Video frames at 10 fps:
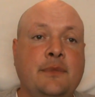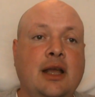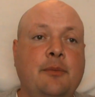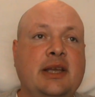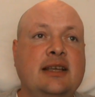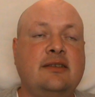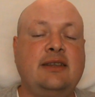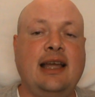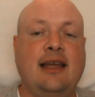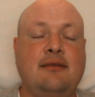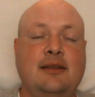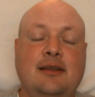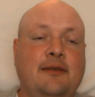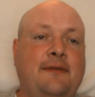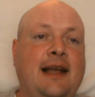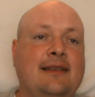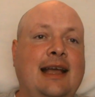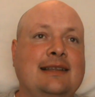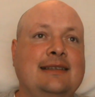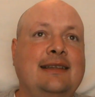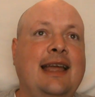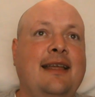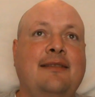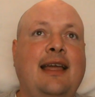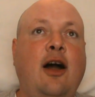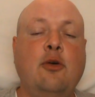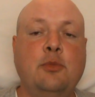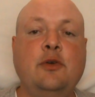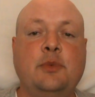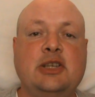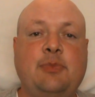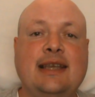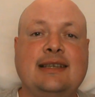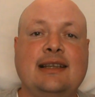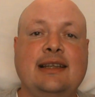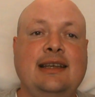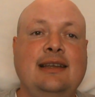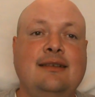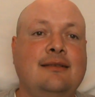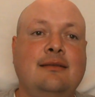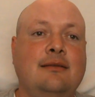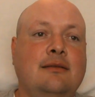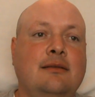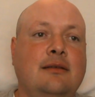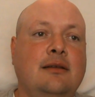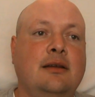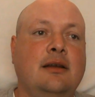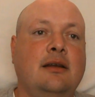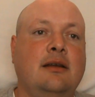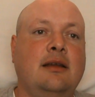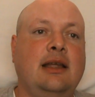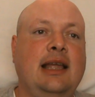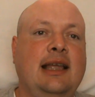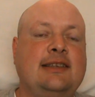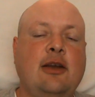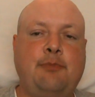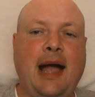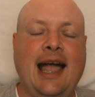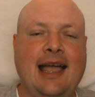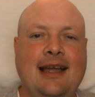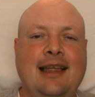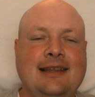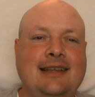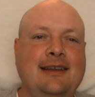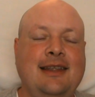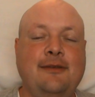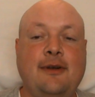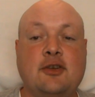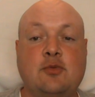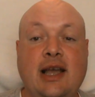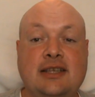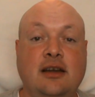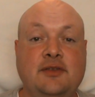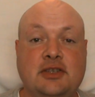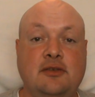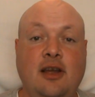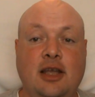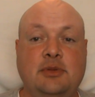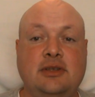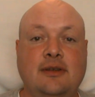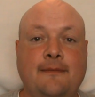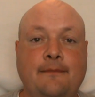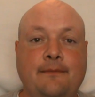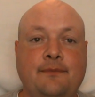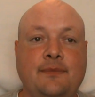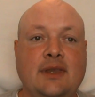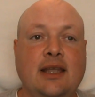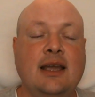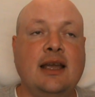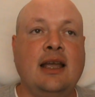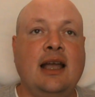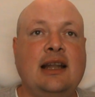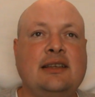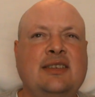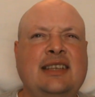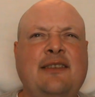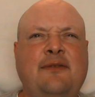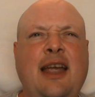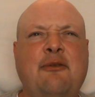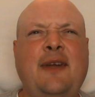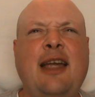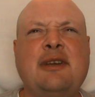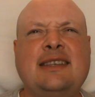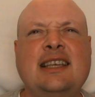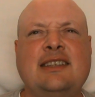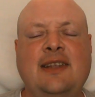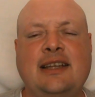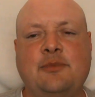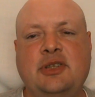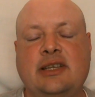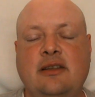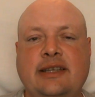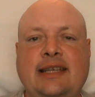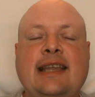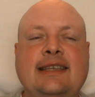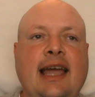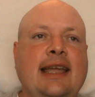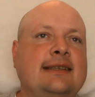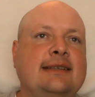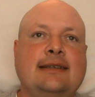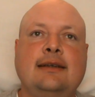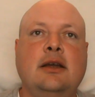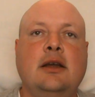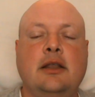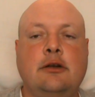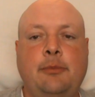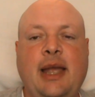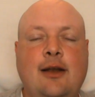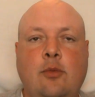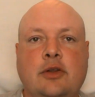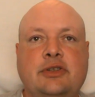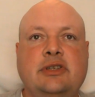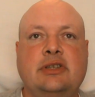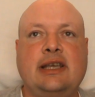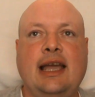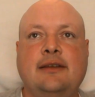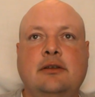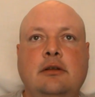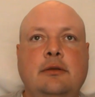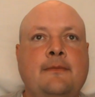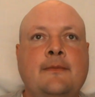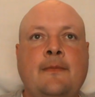and because of the fact that their whole movement is basically, it's so bad in the various ways that I've described. And as I said, various things have led up to this, like Tedgate, the Rebecca Watson scandal,